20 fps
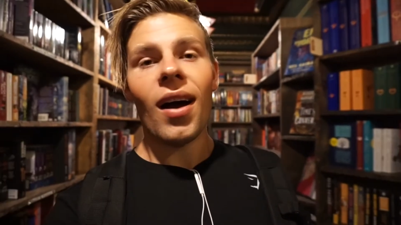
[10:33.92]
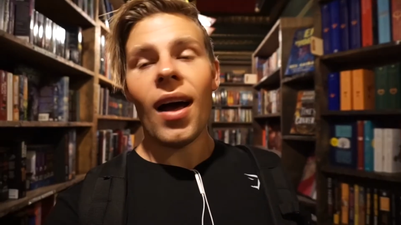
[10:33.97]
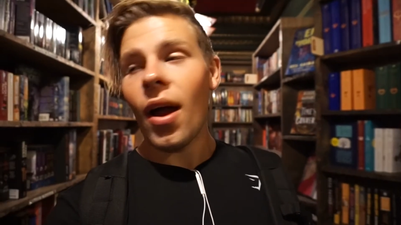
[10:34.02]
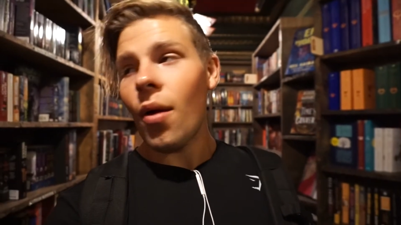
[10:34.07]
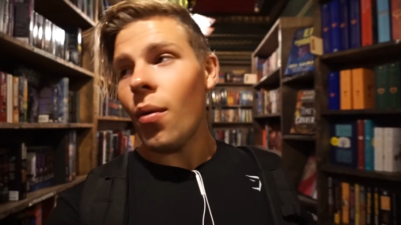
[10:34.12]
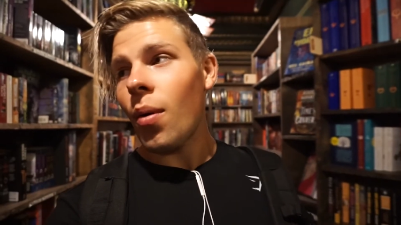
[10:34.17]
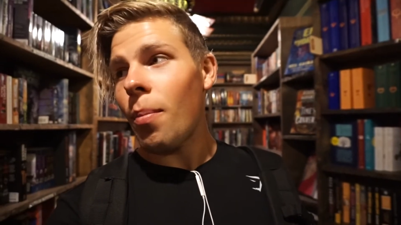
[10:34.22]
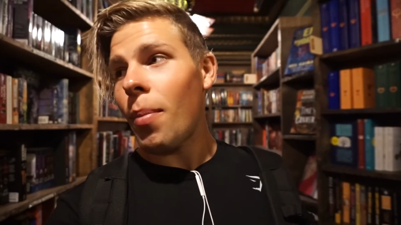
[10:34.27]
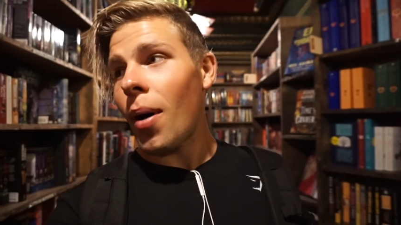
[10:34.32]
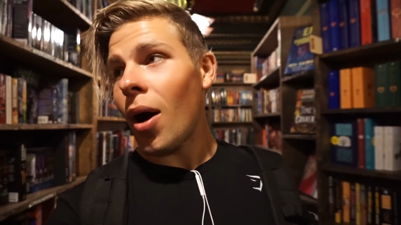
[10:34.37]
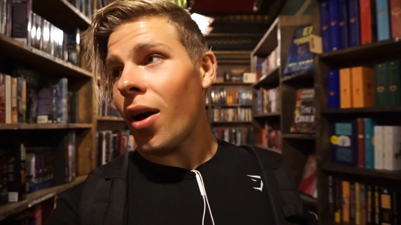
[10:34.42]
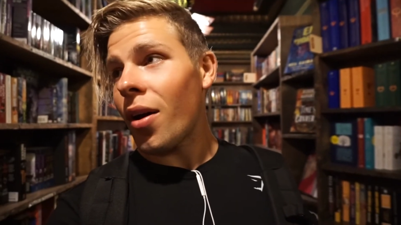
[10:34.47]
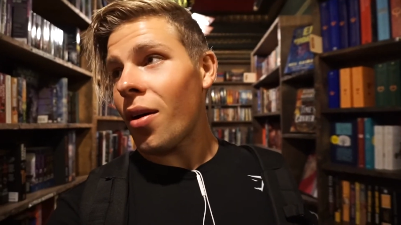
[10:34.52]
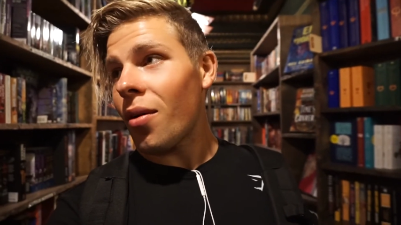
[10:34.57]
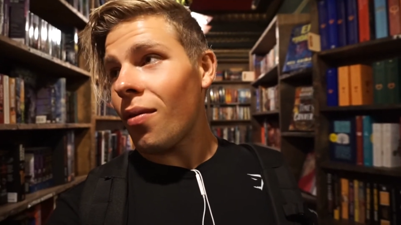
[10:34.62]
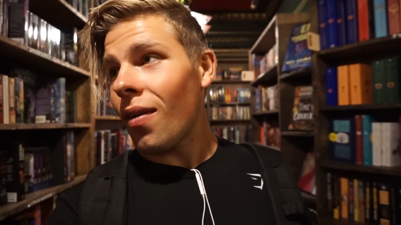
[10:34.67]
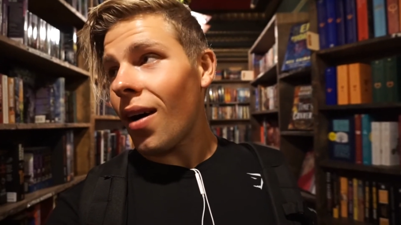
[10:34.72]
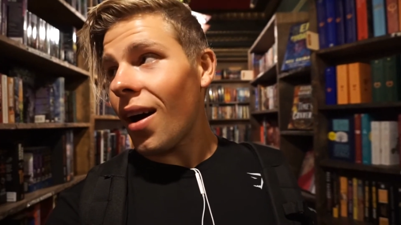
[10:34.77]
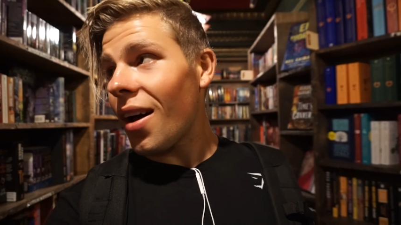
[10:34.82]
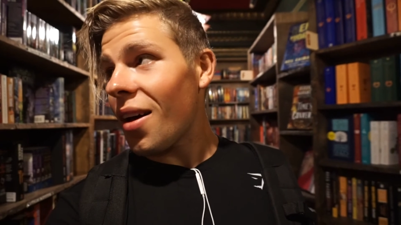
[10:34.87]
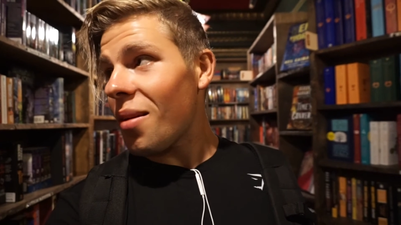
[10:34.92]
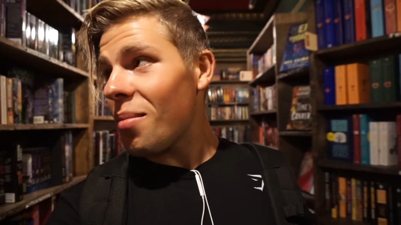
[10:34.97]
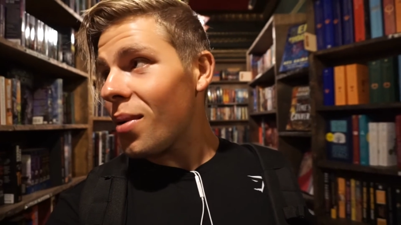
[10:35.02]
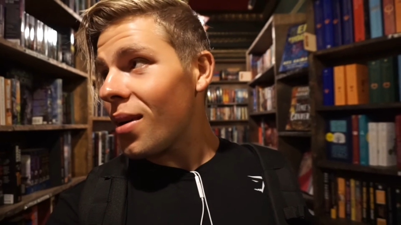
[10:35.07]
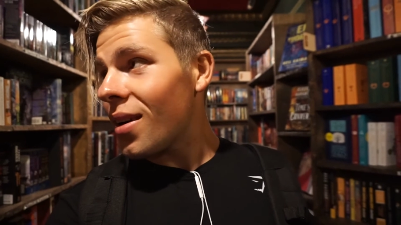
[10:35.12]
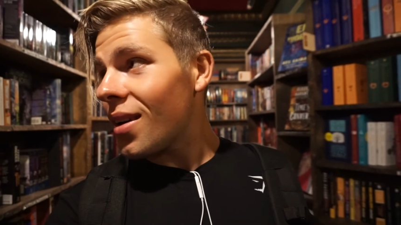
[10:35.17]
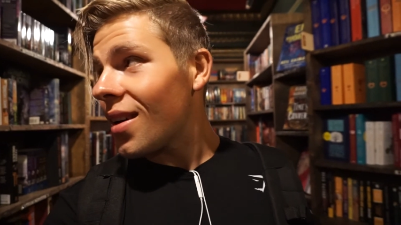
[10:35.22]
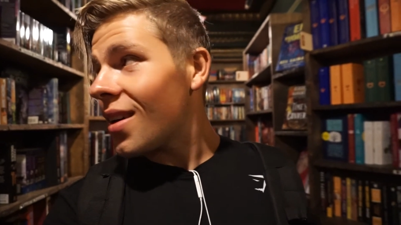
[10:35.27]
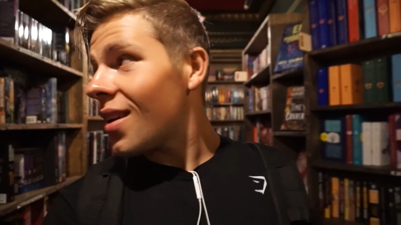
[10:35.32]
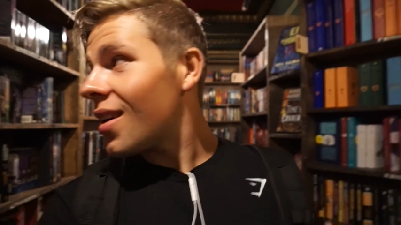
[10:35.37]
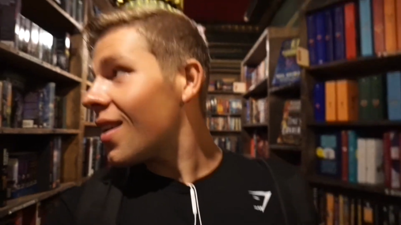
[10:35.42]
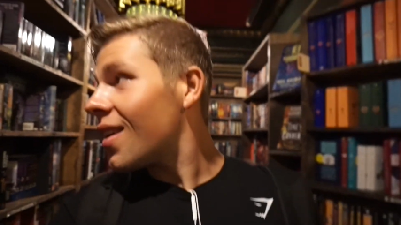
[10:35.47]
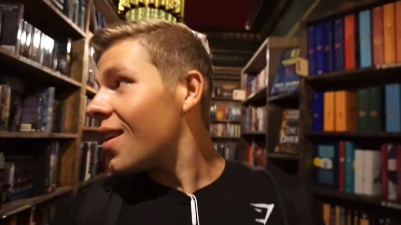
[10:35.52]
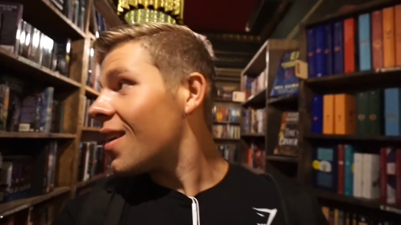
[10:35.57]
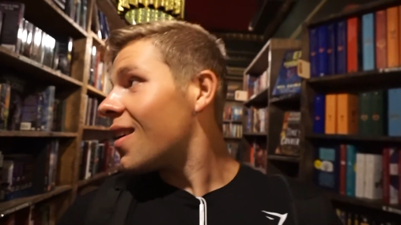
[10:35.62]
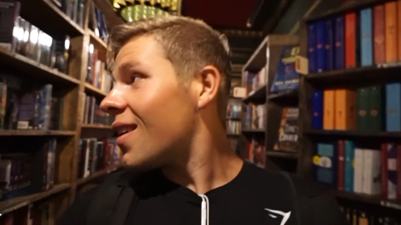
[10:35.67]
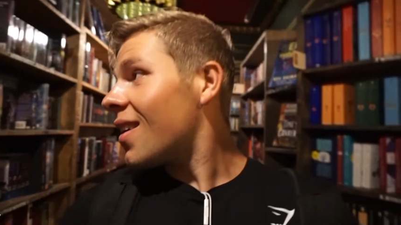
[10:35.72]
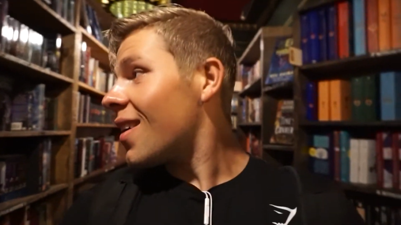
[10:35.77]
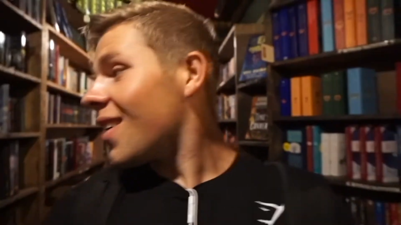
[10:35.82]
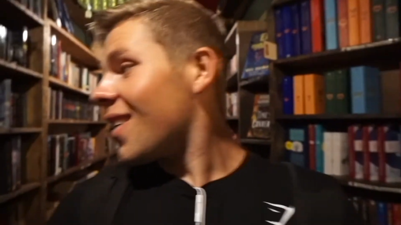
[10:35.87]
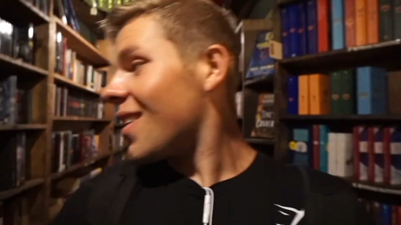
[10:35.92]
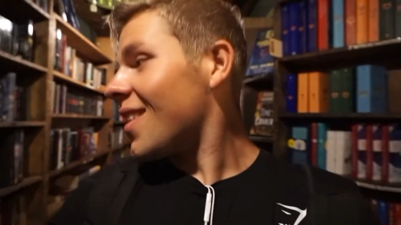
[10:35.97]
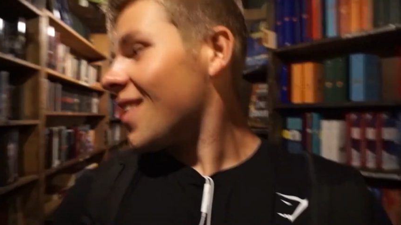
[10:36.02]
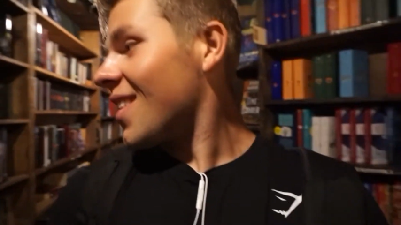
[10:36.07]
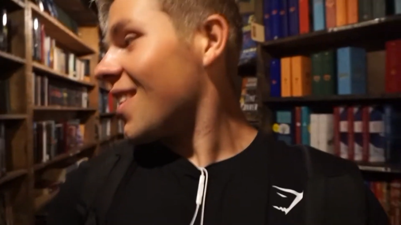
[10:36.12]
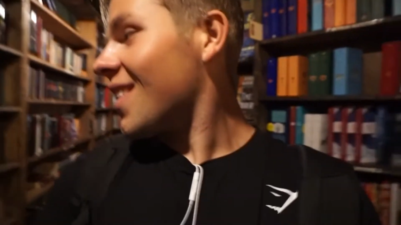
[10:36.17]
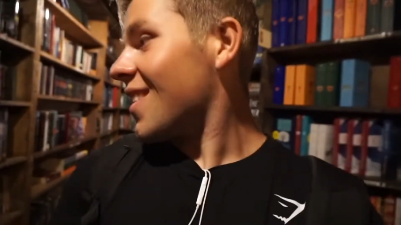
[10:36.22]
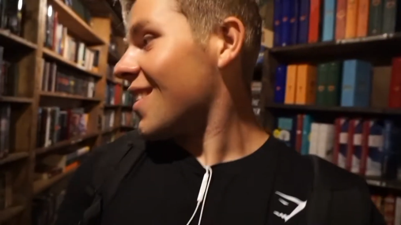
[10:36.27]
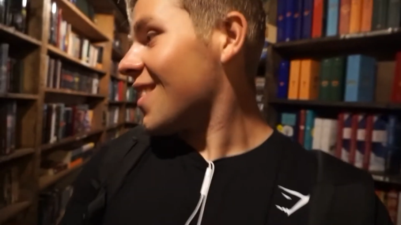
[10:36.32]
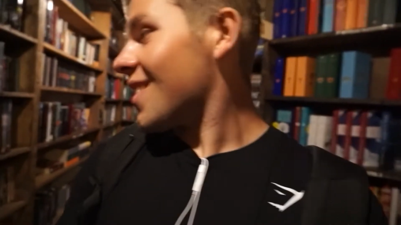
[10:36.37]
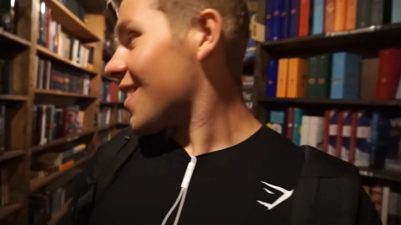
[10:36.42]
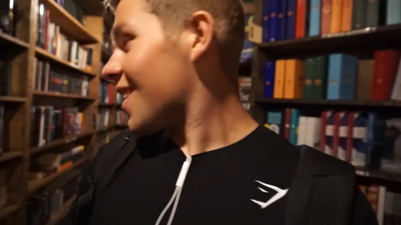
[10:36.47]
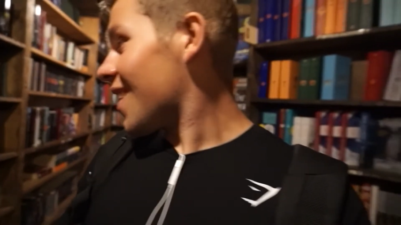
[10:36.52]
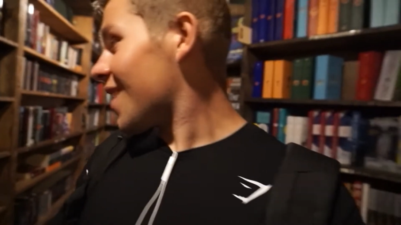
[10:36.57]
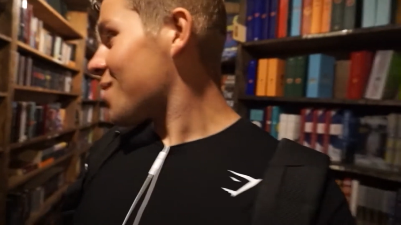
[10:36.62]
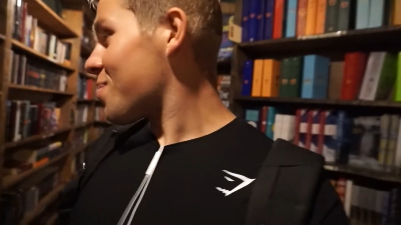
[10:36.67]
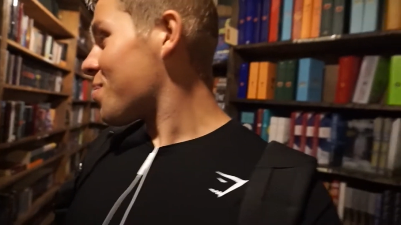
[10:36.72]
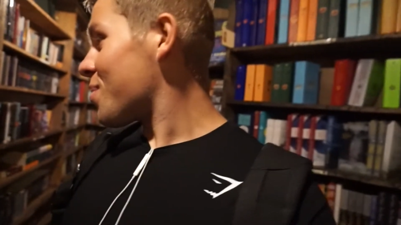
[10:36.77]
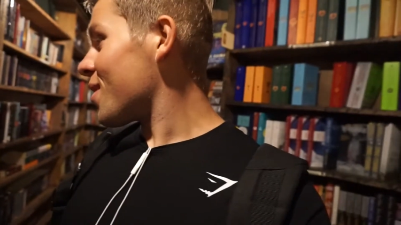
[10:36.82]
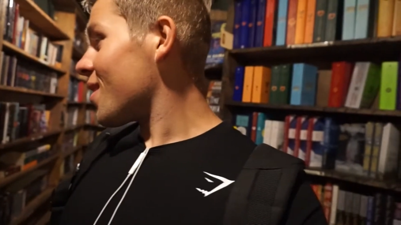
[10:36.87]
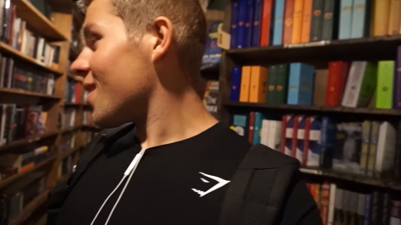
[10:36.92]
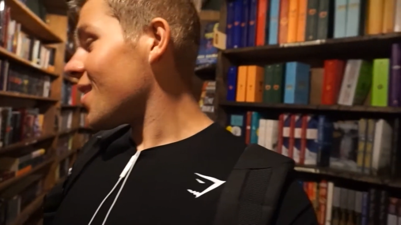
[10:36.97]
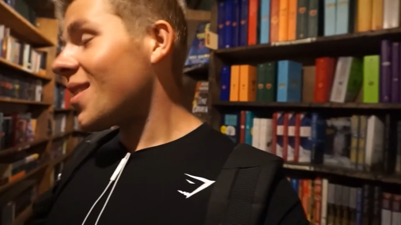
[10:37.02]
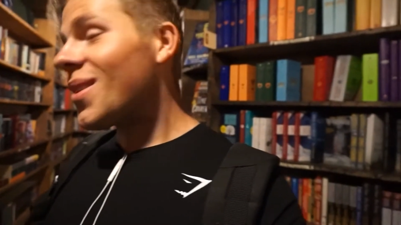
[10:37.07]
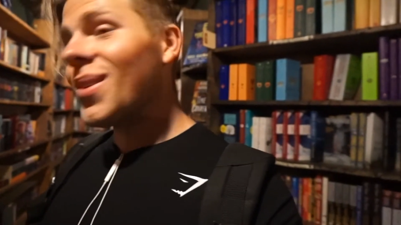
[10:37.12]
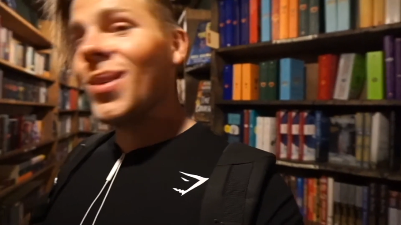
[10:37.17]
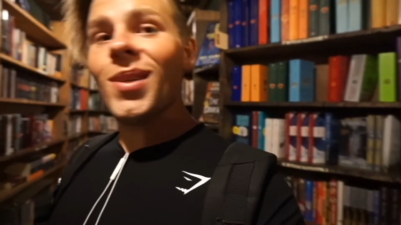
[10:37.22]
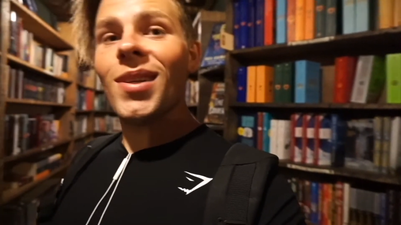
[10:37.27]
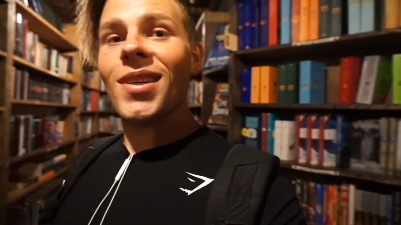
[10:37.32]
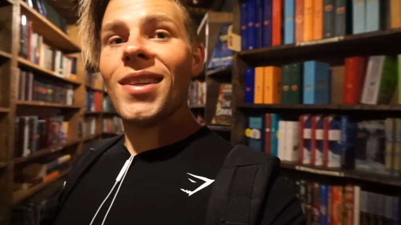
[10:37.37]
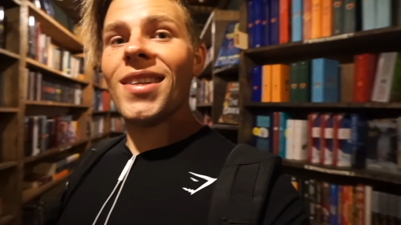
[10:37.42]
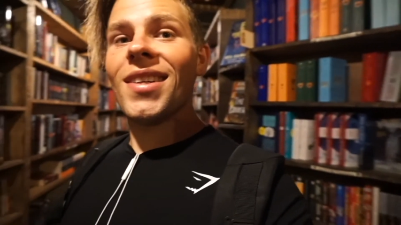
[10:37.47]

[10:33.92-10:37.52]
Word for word: Harry Potter vibe so that's pretty cool